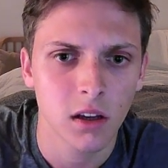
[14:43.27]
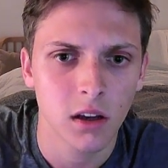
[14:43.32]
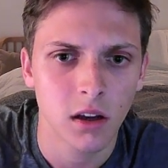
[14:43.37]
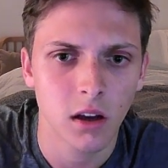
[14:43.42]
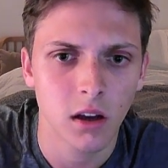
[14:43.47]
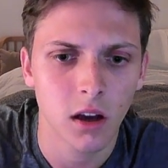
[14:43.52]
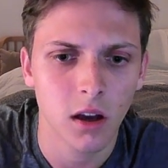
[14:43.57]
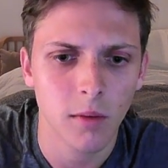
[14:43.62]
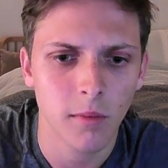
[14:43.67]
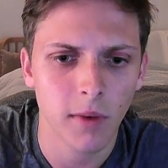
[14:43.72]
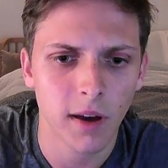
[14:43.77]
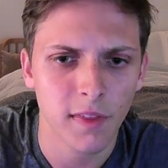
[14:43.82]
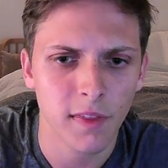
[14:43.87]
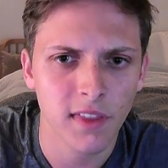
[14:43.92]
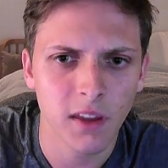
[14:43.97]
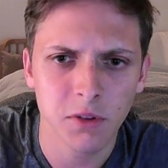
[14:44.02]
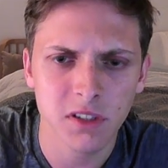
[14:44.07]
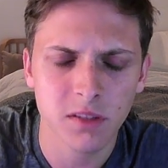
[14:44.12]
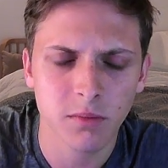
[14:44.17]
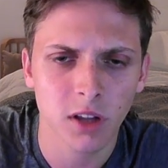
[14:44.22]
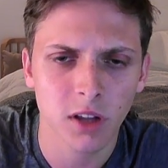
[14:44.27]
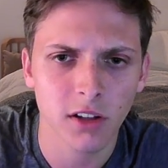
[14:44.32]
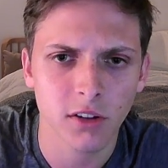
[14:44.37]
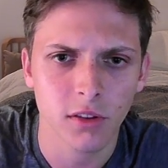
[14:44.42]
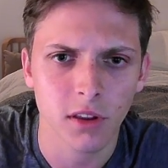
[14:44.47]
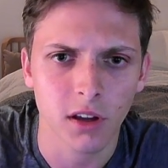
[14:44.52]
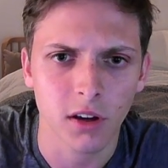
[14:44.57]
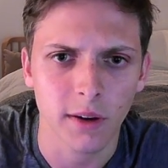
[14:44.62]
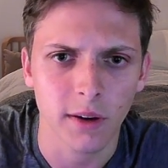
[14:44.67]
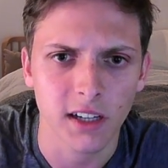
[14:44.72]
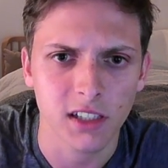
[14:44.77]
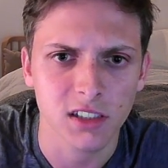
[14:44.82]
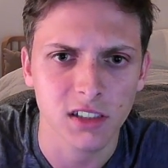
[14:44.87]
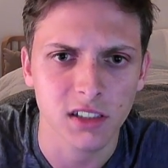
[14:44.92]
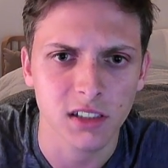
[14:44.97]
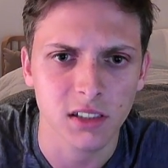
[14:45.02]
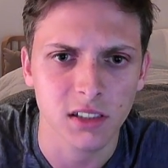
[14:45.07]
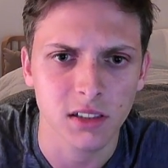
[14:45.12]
I think that was a blunder, though, actually.